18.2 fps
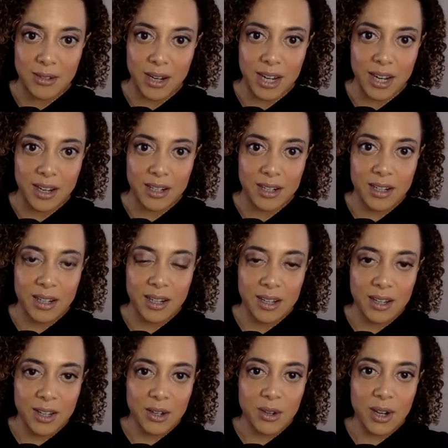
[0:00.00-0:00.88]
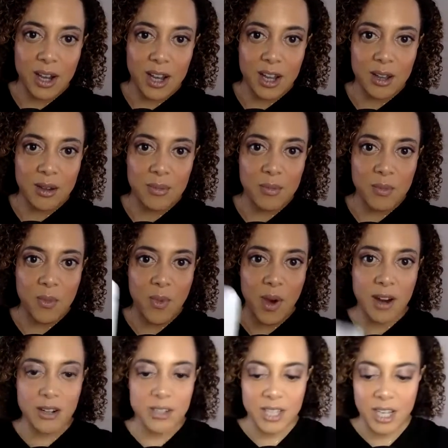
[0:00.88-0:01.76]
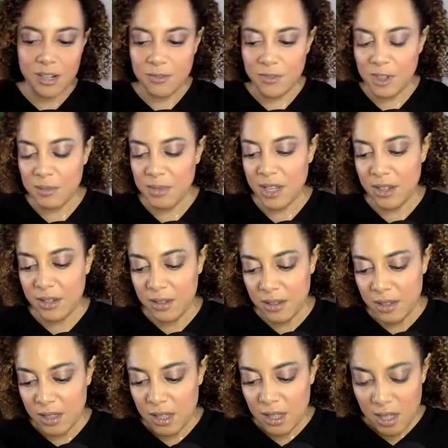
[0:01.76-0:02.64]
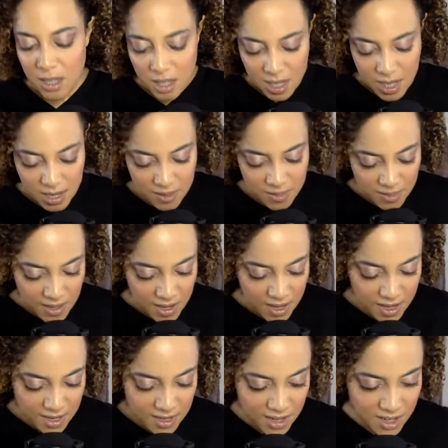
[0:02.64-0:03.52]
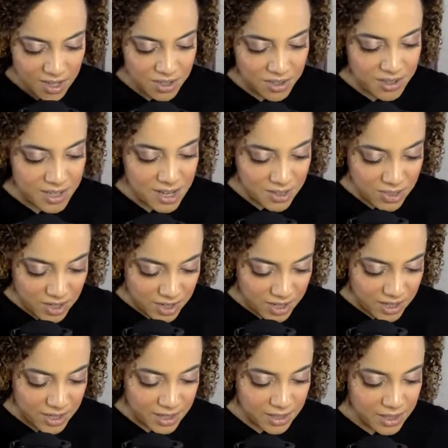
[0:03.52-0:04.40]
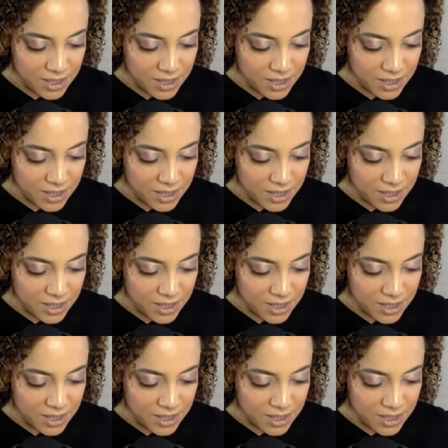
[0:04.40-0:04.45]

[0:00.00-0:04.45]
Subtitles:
right? Water sign female. And then underneath her,